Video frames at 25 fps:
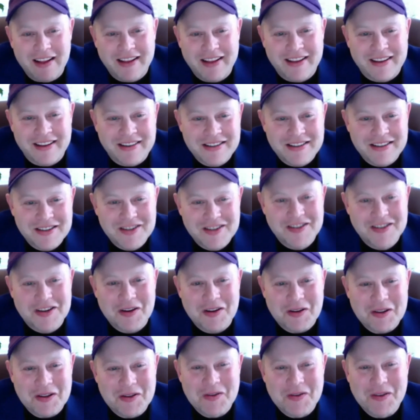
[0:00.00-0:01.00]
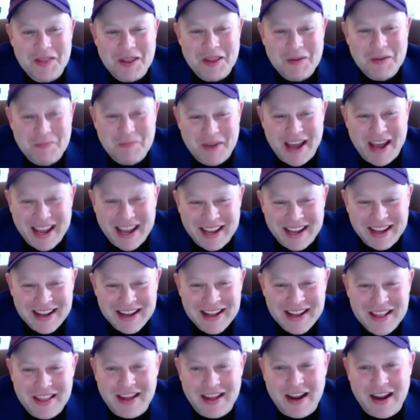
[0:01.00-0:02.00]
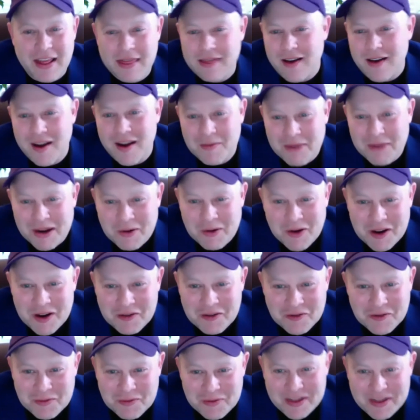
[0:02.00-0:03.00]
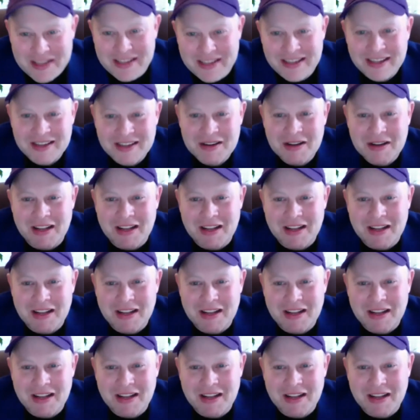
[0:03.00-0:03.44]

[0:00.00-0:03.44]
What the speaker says: I can show you in the back that I thought my wife would be